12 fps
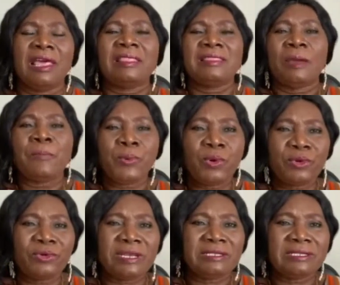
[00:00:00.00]
the
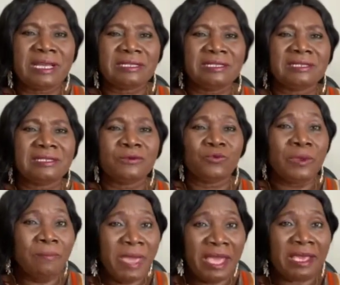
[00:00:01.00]
progress that we
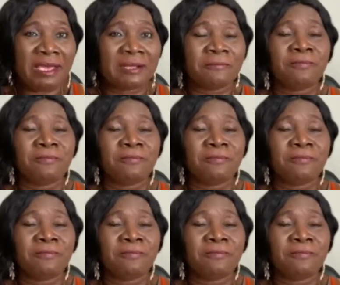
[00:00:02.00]
make